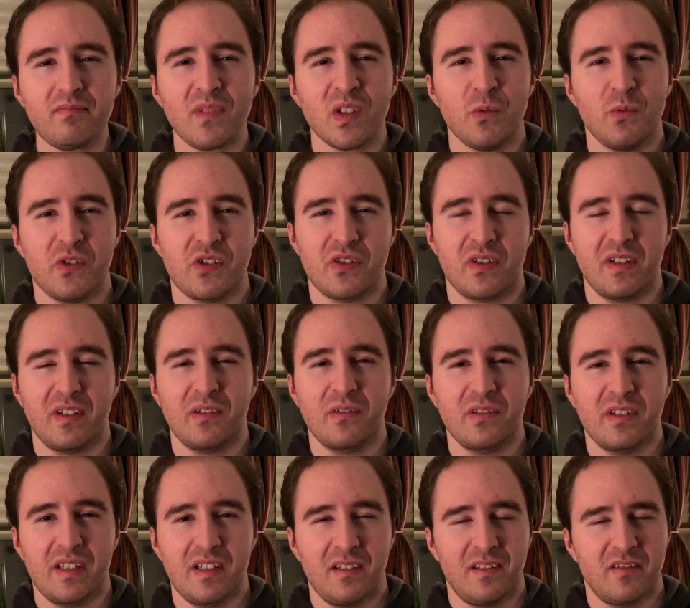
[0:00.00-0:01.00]
which
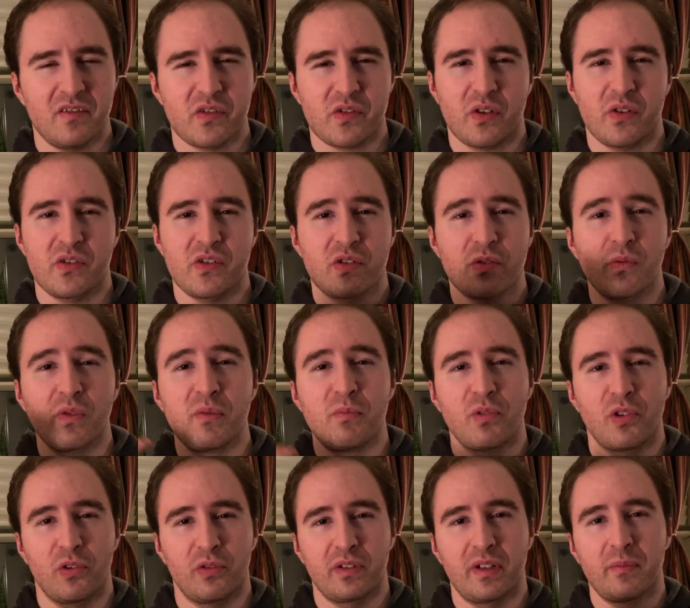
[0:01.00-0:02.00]
literally starts to
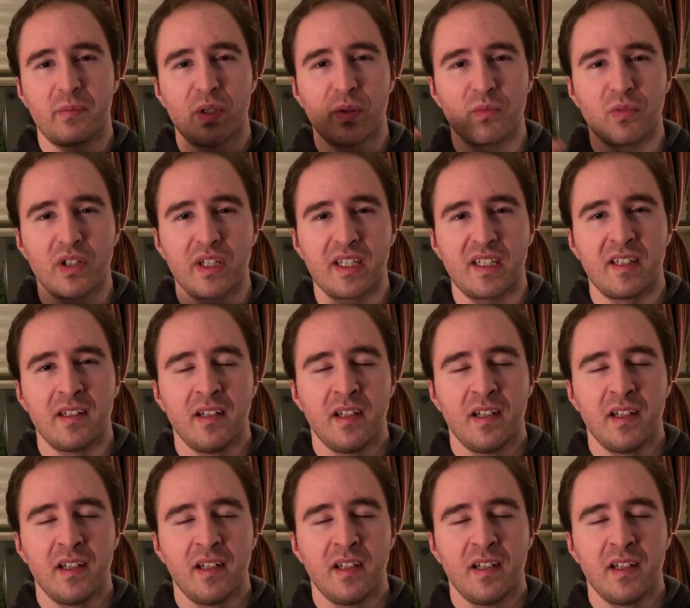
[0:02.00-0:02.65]
reprogram your brain